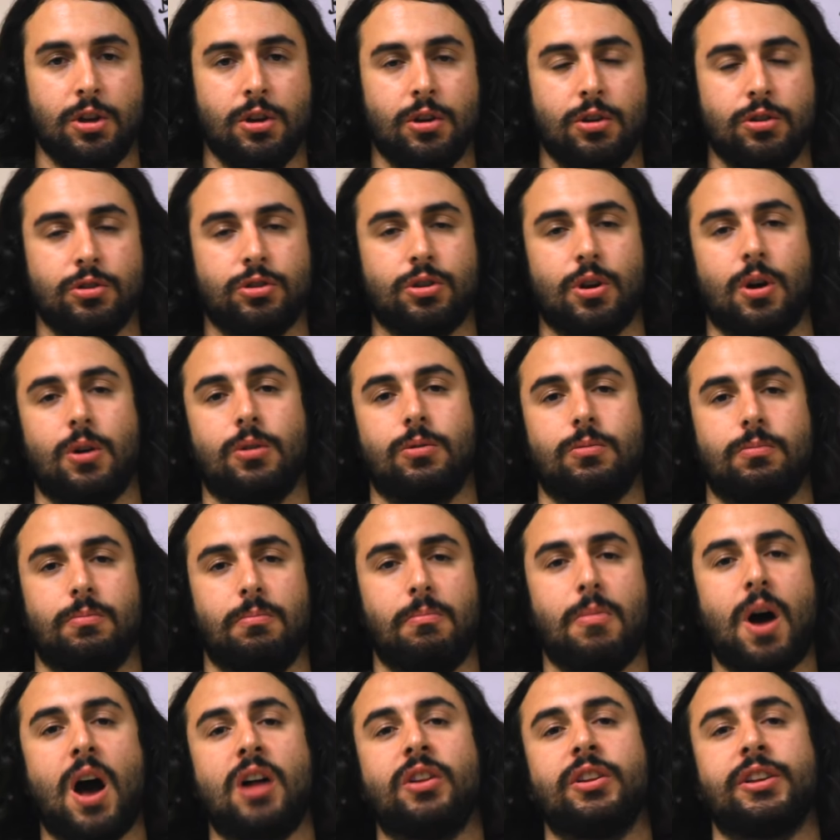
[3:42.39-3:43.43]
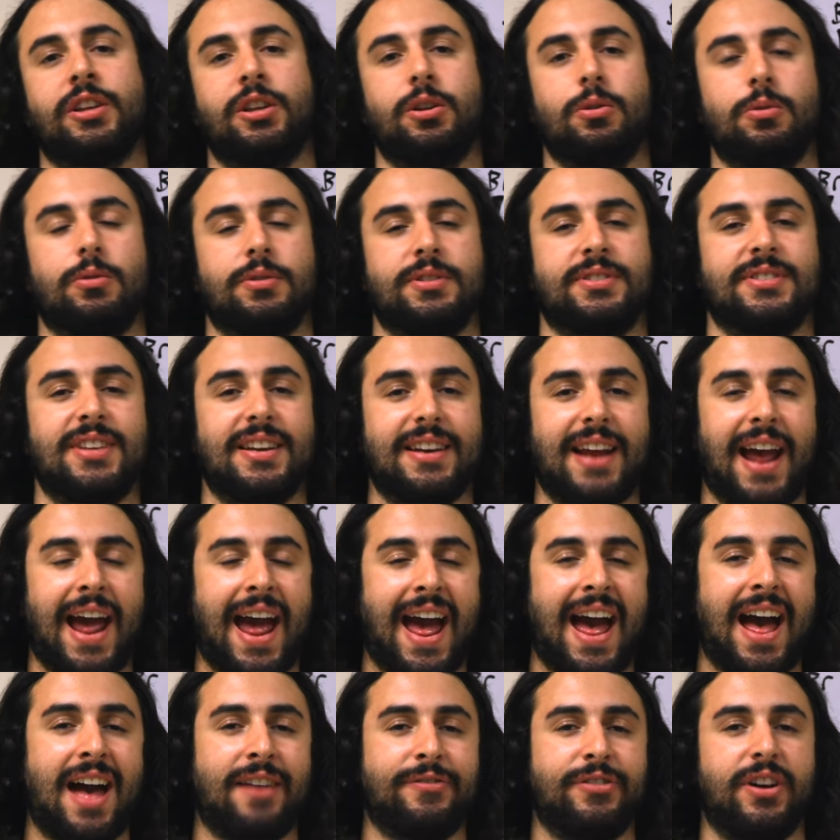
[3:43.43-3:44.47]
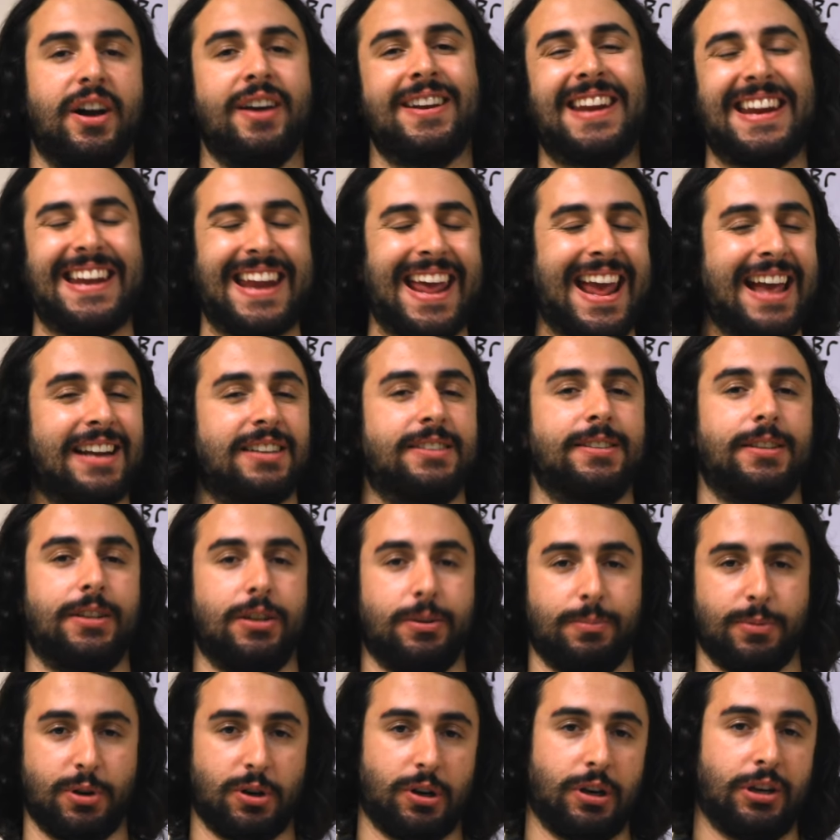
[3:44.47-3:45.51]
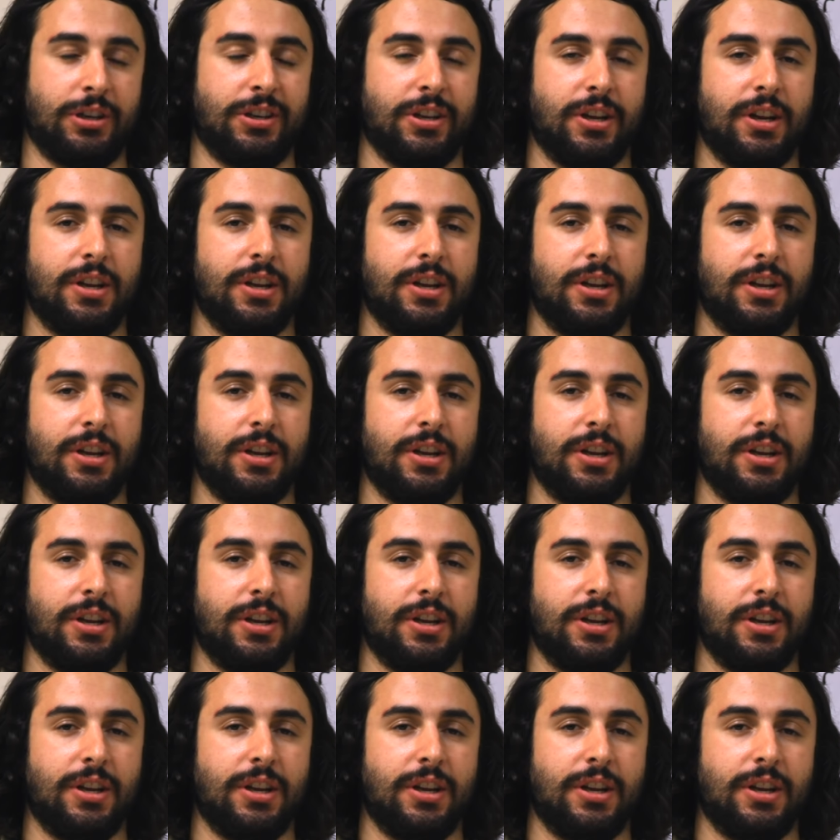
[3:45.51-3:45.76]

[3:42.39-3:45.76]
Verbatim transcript: So molecules that have an enantiomer